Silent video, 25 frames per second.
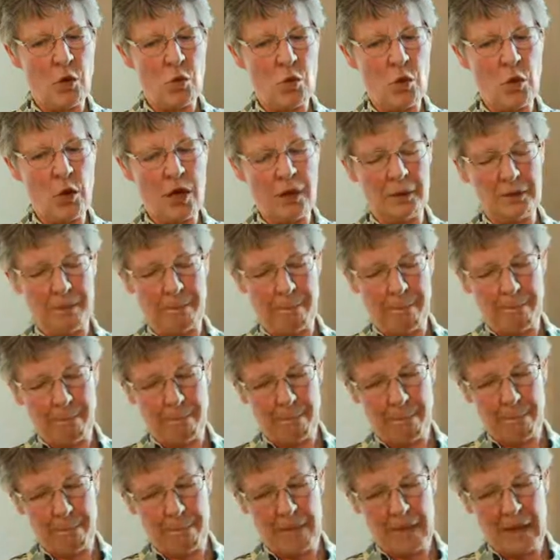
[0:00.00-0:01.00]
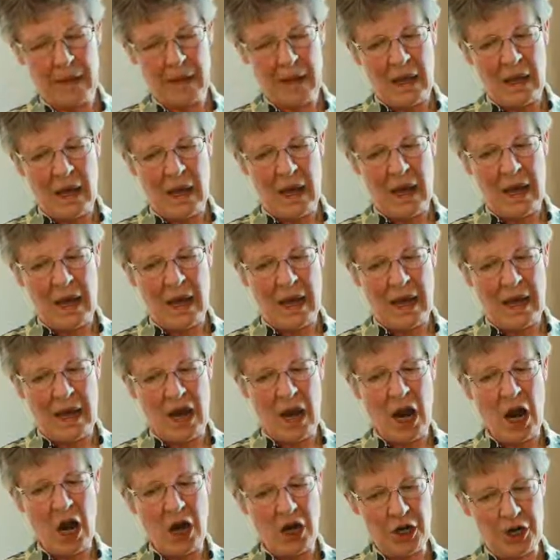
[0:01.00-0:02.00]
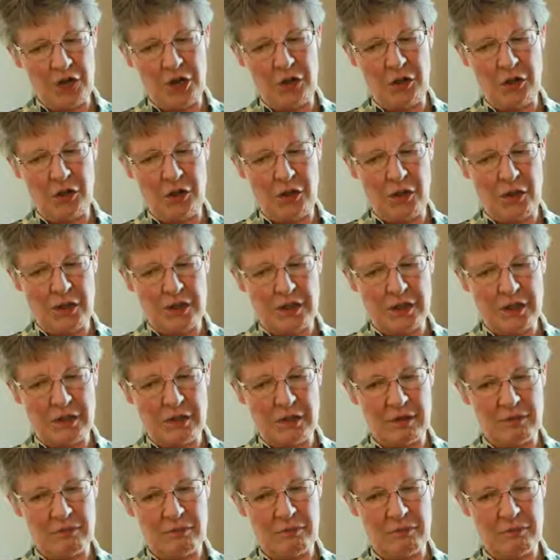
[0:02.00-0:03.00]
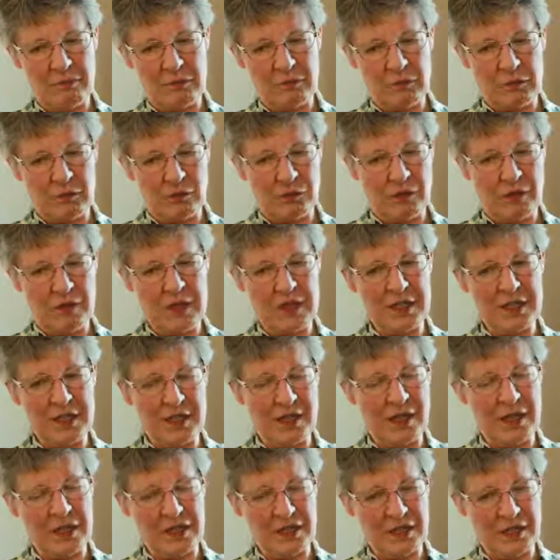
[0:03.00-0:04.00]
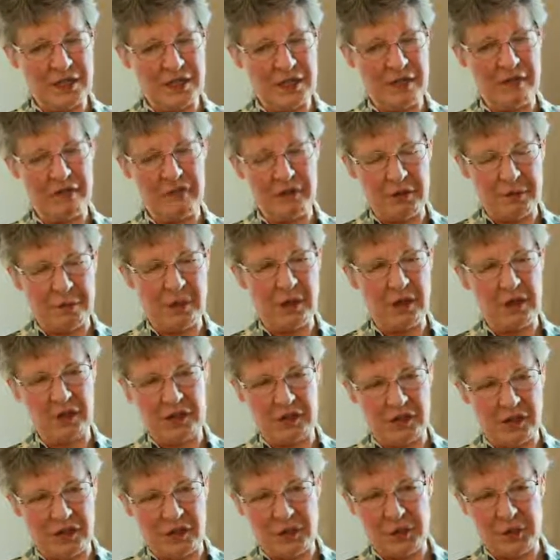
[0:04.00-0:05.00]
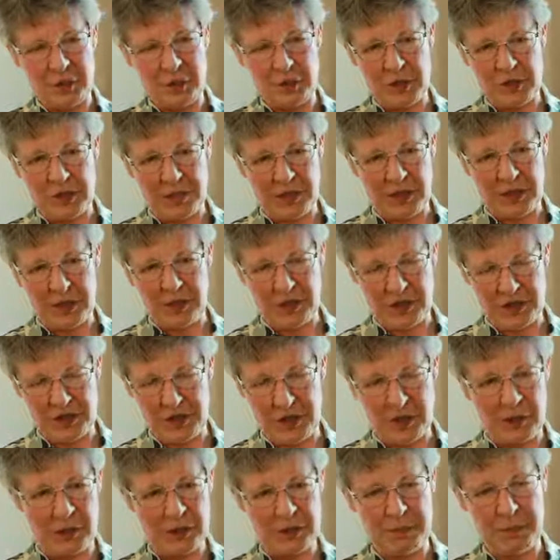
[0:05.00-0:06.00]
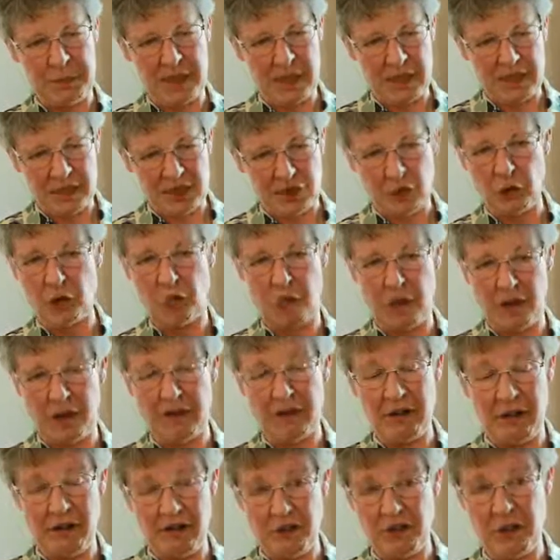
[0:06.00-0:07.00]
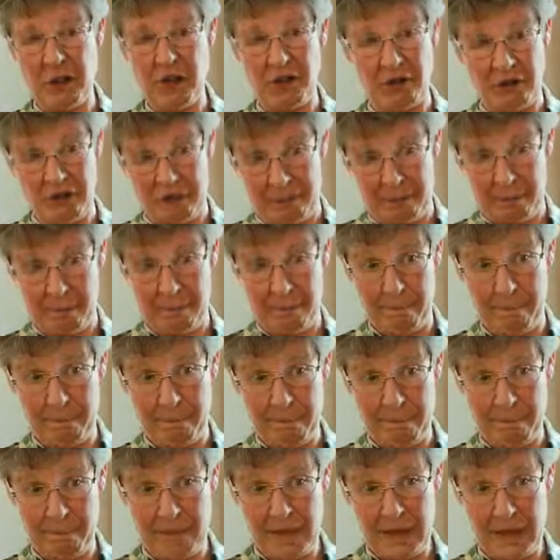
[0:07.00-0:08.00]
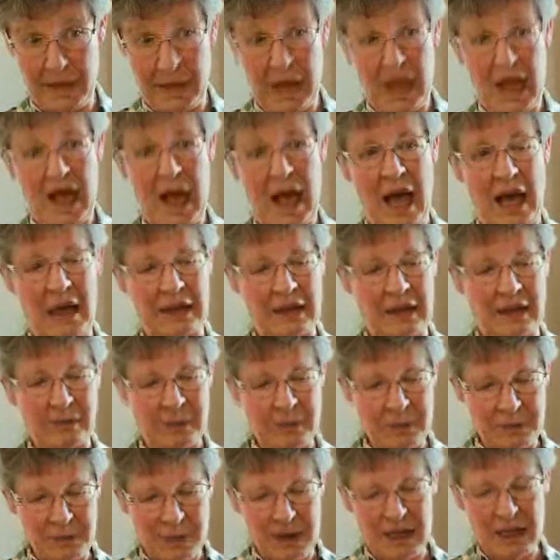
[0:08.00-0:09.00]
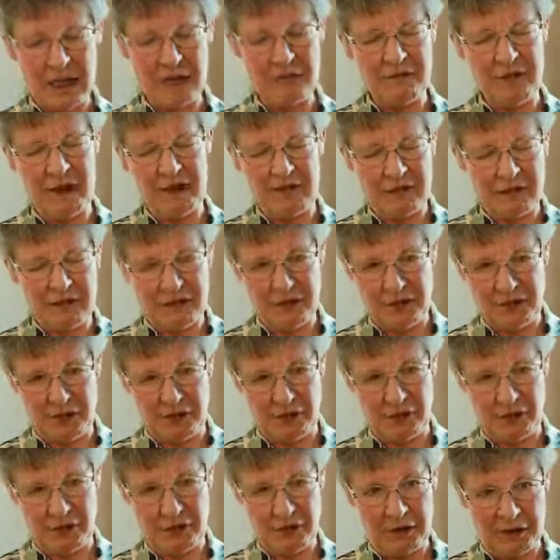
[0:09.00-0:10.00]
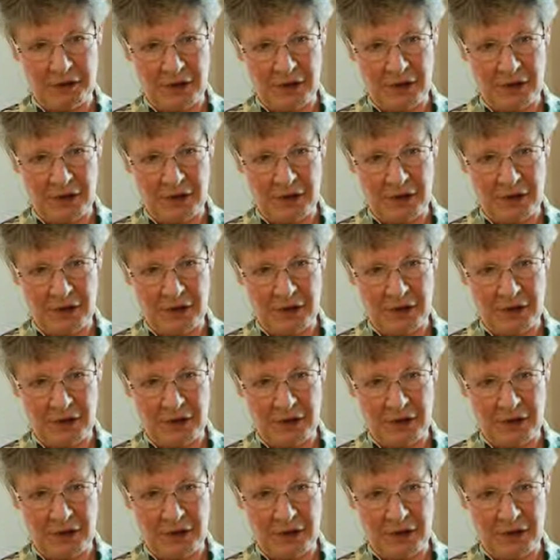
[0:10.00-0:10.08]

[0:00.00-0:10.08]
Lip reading: Well, I argue that the reason I discovered pulsars was because I was being so very thorough. And I was being very thorough